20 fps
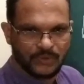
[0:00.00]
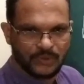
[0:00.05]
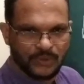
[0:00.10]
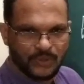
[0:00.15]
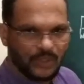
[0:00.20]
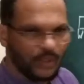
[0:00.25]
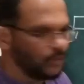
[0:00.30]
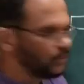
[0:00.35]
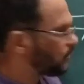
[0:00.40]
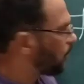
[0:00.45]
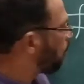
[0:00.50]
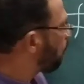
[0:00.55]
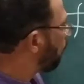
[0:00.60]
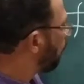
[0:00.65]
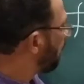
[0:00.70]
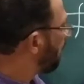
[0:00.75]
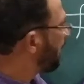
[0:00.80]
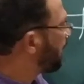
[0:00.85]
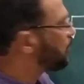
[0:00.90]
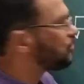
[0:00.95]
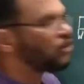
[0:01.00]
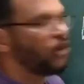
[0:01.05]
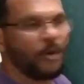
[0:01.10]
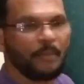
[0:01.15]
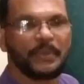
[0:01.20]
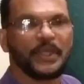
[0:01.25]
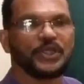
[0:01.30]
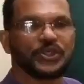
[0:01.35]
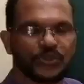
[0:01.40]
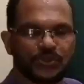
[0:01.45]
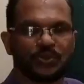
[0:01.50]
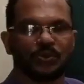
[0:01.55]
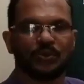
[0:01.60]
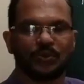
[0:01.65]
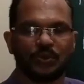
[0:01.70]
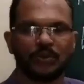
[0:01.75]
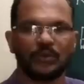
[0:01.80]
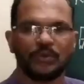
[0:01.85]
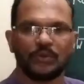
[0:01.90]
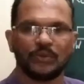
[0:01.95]
Now, the only job is
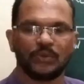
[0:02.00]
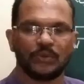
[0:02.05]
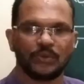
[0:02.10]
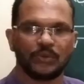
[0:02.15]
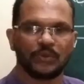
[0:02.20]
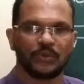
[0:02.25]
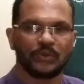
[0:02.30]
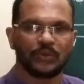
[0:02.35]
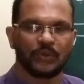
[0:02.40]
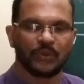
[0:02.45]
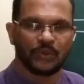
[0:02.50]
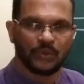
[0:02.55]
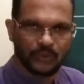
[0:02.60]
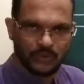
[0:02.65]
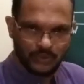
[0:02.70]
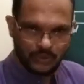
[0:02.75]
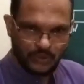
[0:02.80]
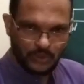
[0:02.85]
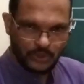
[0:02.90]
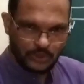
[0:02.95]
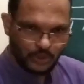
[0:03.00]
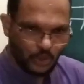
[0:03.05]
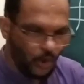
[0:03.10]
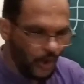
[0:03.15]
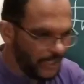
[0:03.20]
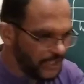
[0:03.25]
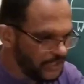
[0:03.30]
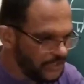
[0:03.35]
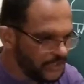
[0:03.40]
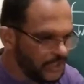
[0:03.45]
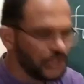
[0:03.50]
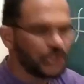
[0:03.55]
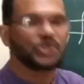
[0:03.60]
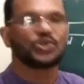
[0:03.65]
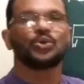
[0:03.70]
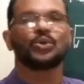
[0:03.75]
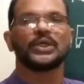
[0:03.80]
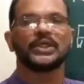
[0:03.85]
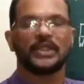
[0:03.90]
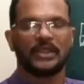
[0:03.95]
to join these
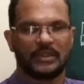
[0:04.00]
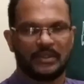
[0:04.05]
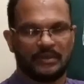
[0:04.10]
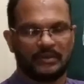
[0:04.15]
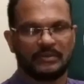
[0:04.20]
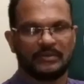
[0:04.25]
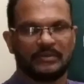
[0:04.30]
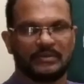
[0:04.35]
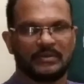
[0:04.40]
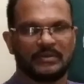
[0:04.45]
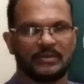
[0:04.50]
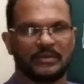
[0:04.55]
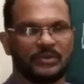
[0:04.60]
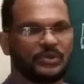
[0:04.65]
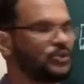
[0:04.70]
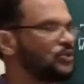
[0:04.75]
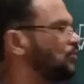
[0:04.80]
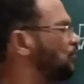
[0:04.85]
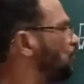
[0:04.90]
together to